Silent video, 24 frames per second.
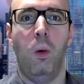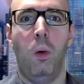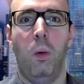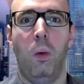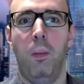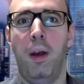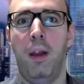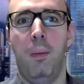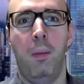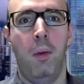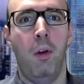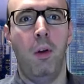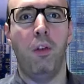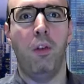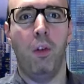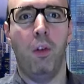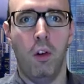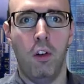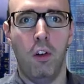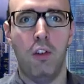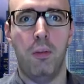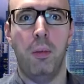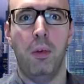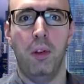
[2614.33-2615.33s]
who might be, of
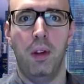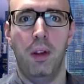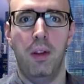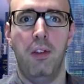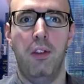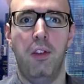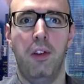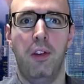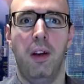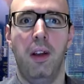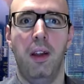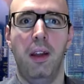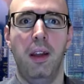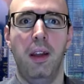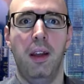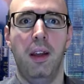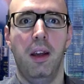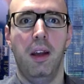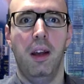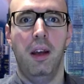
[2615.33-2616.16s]
course, potentially,